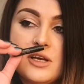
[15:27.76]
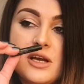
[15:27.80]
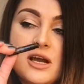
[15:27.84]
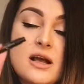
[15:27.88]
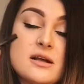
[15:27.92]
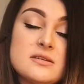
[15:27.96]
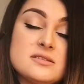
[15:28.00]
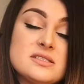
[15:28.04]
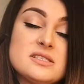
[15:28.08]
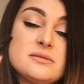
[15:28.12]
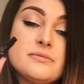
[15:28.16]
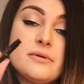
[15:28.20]

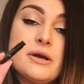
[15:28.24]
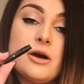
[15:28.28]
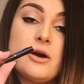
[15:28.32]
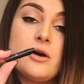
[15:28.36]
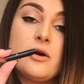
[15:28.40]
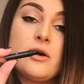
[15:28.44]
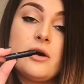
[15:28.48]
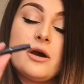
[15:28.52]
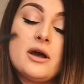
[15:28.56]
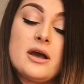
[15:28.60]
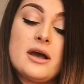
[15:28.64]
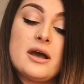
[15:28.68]
Can't
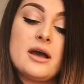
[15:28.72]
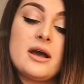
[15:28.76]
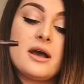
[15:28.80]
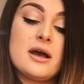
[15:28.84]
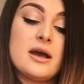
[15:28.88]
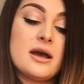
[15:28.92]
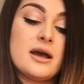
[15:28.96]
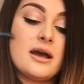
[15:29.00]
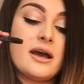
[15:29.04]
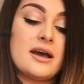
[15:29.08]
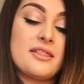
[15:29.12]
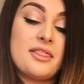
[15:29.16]
smell
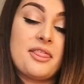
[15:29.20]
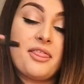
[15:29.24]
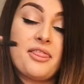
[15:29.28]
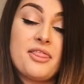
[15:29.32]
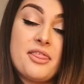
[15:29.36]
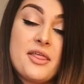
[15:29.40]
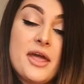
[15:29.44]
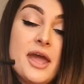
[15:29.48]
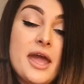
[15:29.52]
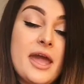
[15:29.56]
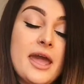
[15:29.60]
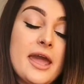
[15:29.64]
a
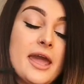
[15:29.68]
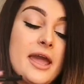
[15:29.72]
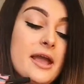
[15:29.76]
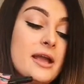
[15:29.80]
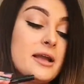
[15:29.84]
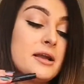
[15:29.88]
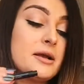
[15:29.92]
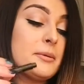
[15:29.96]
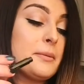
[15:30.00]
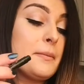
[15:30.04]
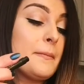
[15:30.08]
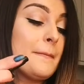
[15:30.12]

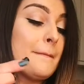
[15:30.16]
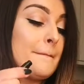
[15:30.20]
thing,